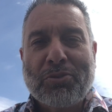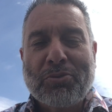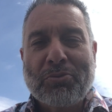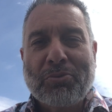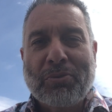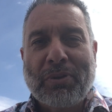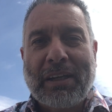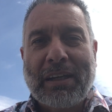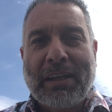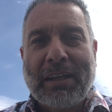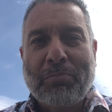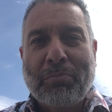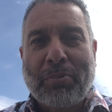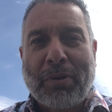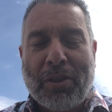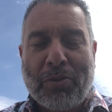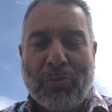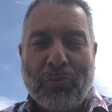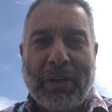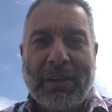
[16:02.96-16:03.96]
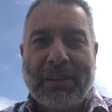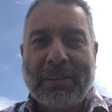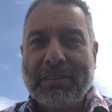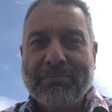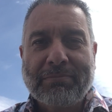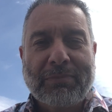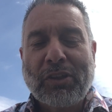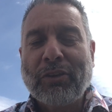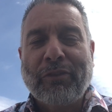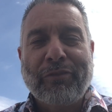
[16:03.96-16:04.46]
to Braithwaite,
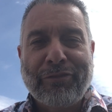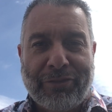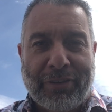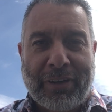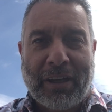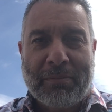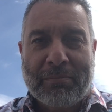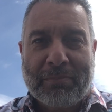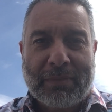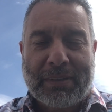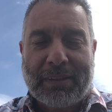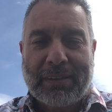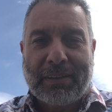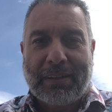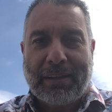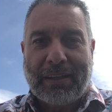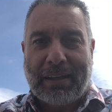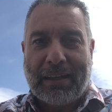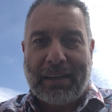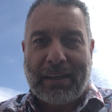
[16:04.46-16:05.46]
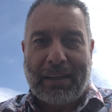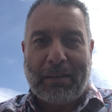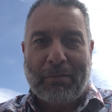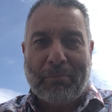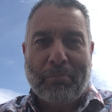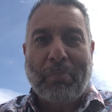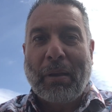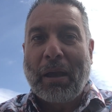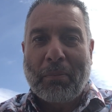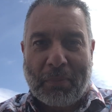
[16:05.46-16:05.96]
confirmed
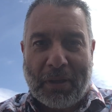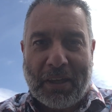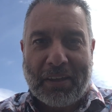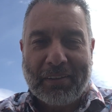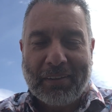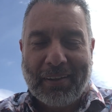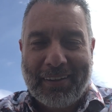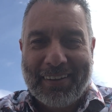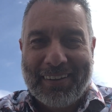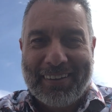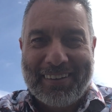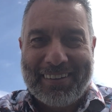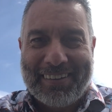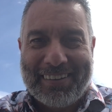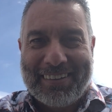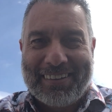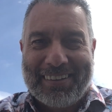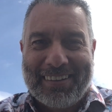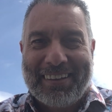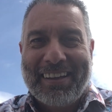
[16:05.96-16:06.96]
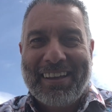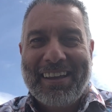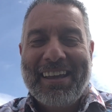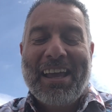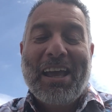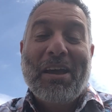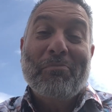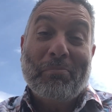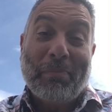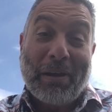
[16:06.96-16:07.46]
by me,
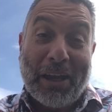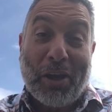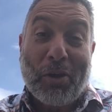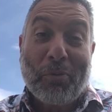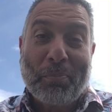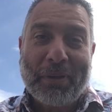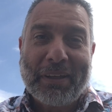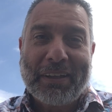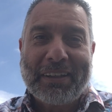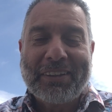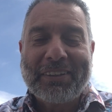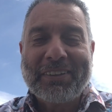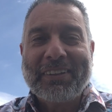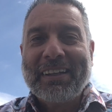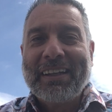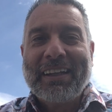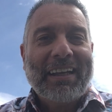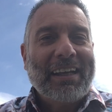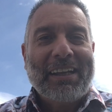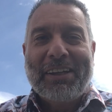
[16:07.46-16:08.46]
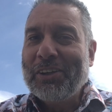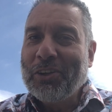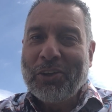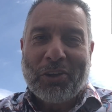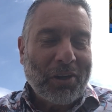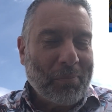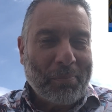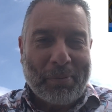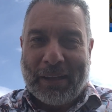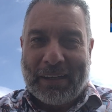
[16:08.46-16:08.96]
my opinion,
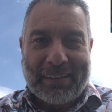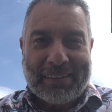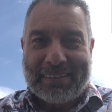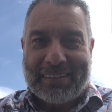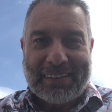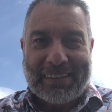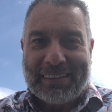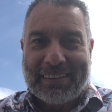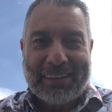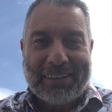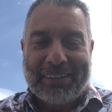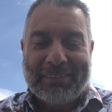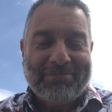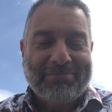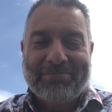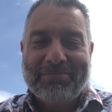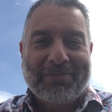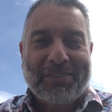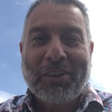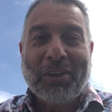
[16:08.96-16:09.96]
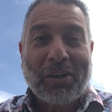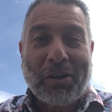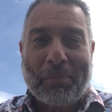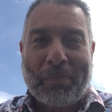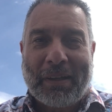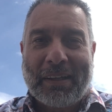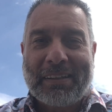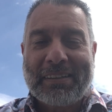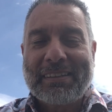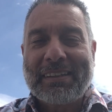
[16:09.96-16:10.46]
not a penalty. Not a
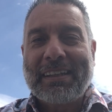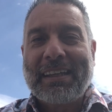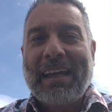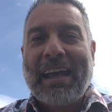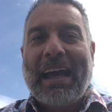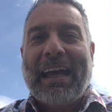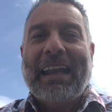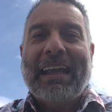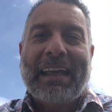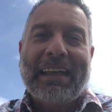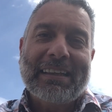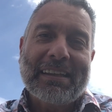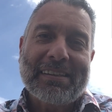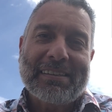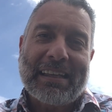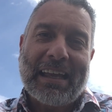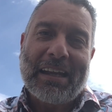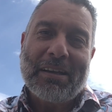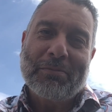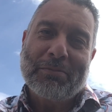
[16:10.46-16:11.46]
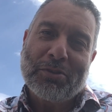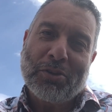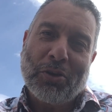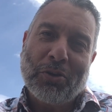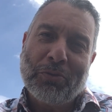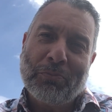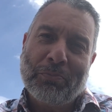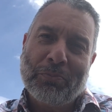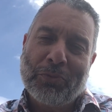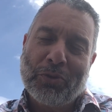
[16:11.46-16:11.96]
penalty. And I understand
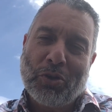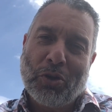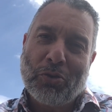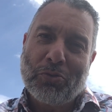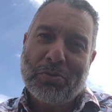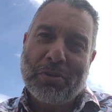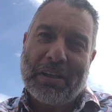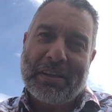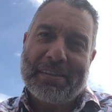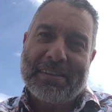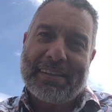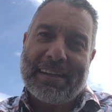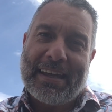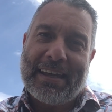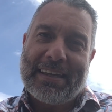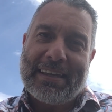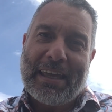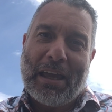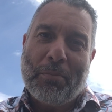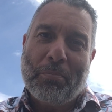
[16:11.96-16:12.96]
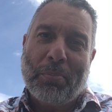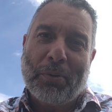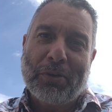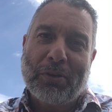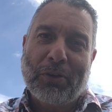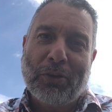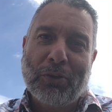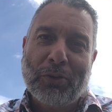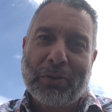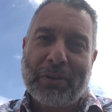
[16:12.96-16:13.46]
those that say, yeah,
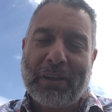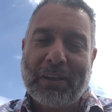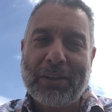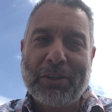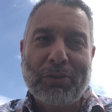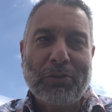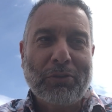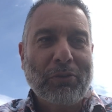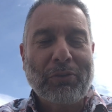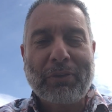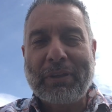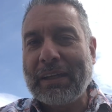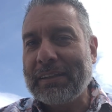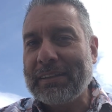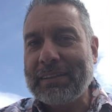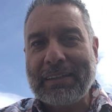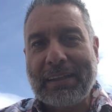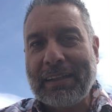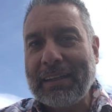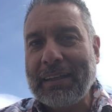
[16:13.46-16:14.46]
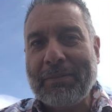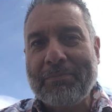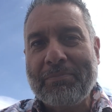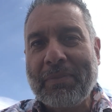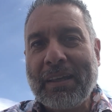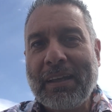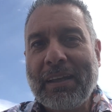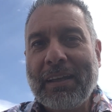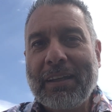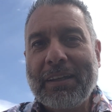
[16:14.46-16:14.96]
but look, you look at,
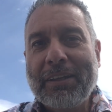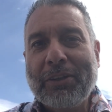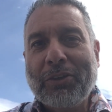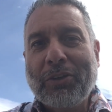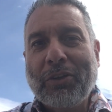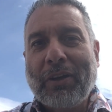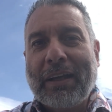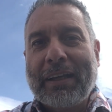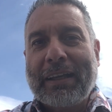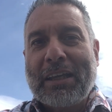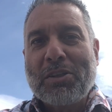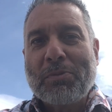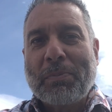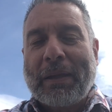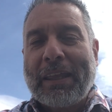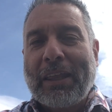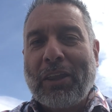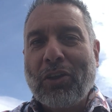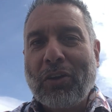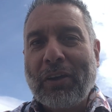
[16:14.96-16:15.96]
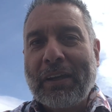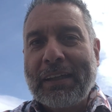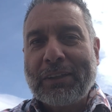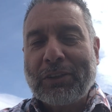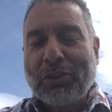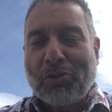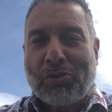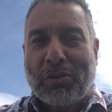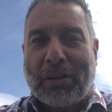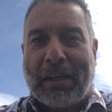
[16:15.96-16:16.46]
against
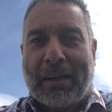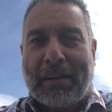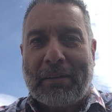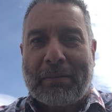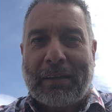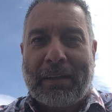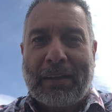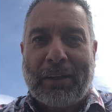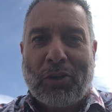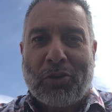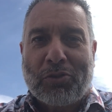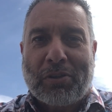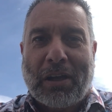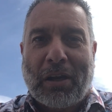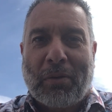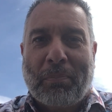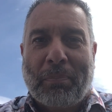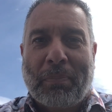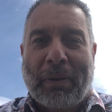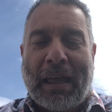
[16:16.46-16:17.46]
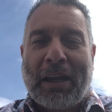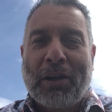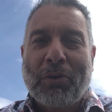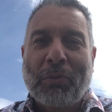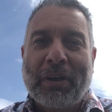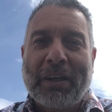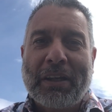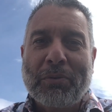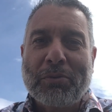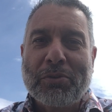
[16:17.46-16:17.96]
Valladolid, Oscar Plano,
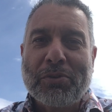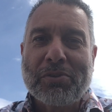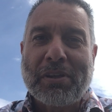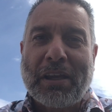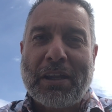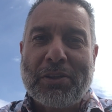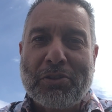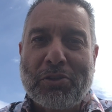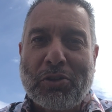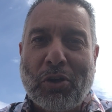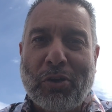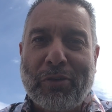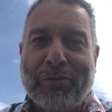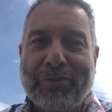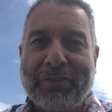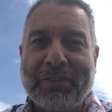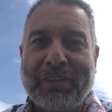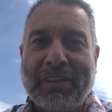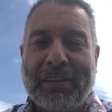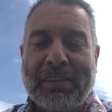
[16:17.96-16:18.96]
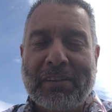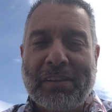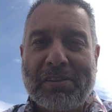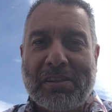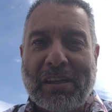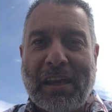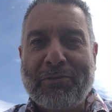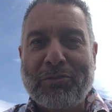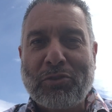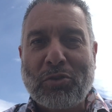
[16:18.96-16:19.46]
when he was sent off, didn't
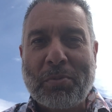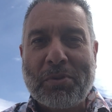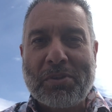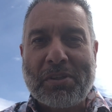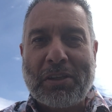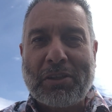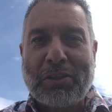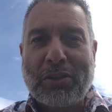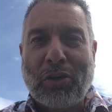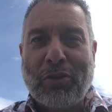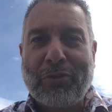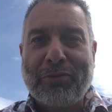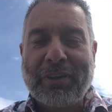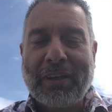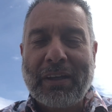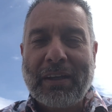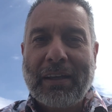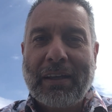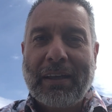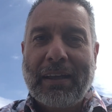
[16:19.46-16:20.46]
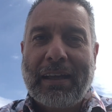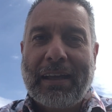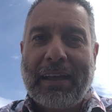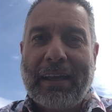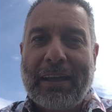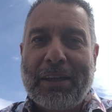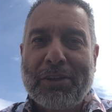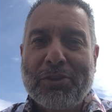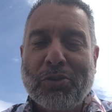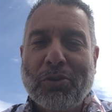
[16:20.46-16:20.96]
deserve to be sent off.
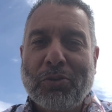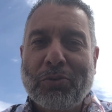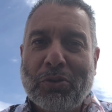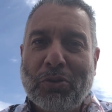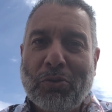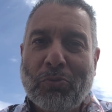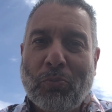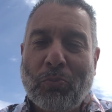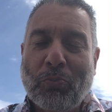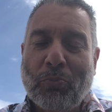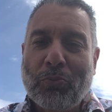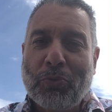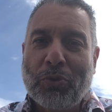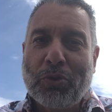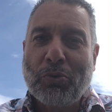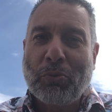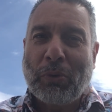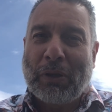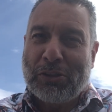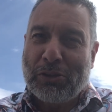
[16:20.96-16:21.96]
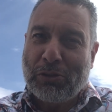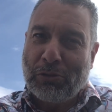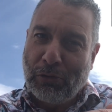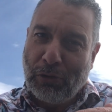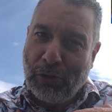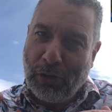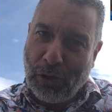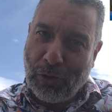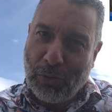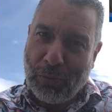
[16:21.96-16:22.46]
So do you want to
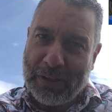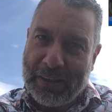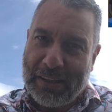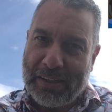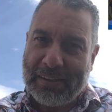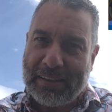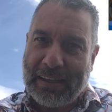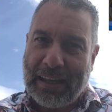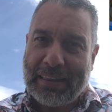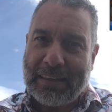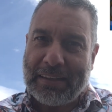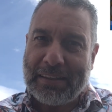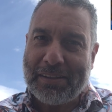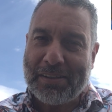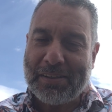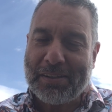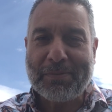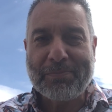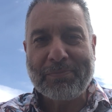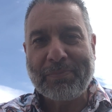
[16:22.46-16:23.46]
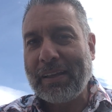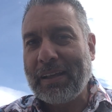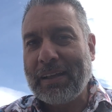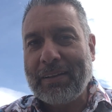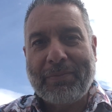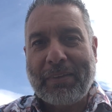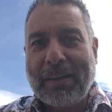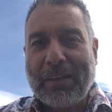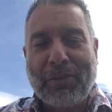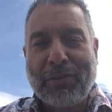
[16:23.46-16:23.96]
lower the standards?
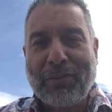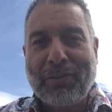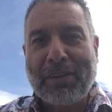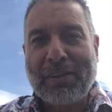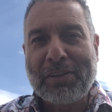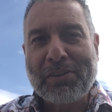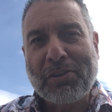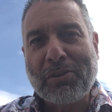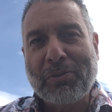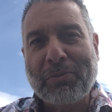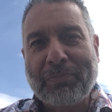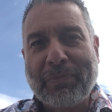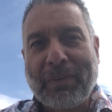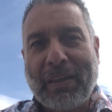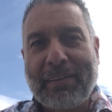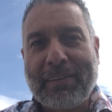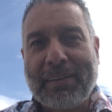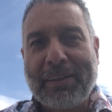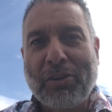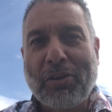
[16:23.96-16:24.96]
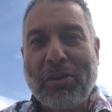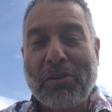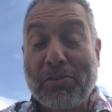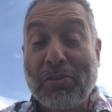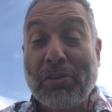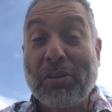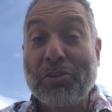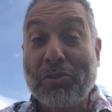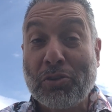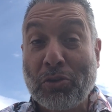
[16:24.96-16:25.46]
I don't think so. I think you
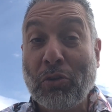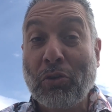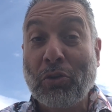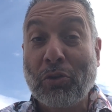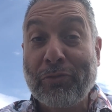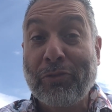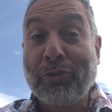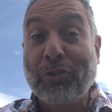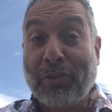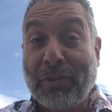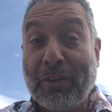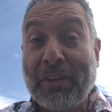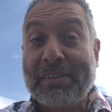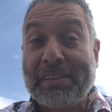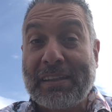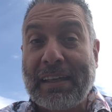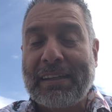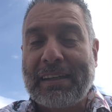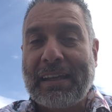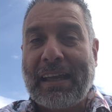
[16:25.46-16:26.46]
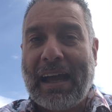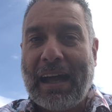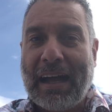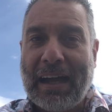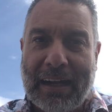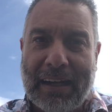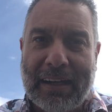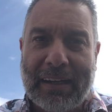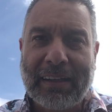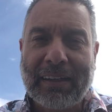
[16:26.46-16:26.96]
actually should look for things that
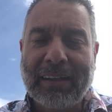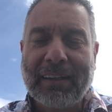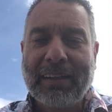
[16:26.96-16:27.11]
are